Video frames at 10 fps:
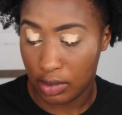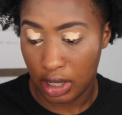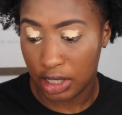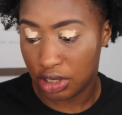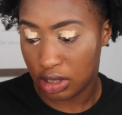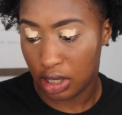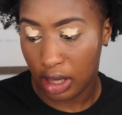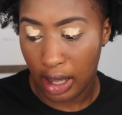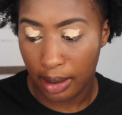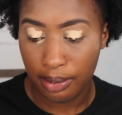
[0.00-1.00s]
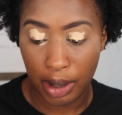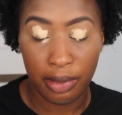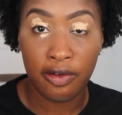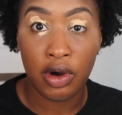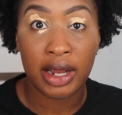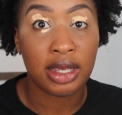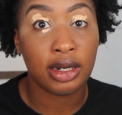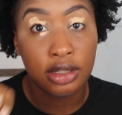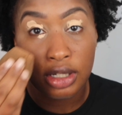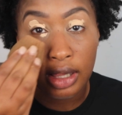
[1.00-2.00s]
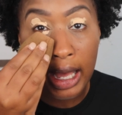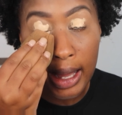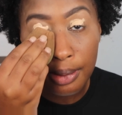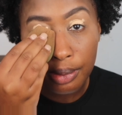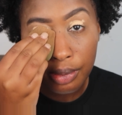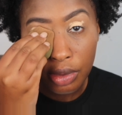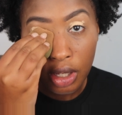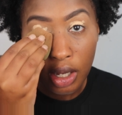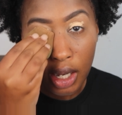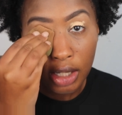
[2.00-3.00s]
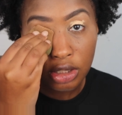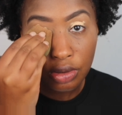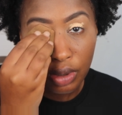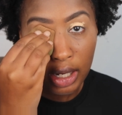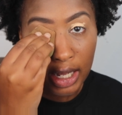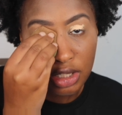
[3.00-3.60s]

it's just a lot. But before I get into that, I just want to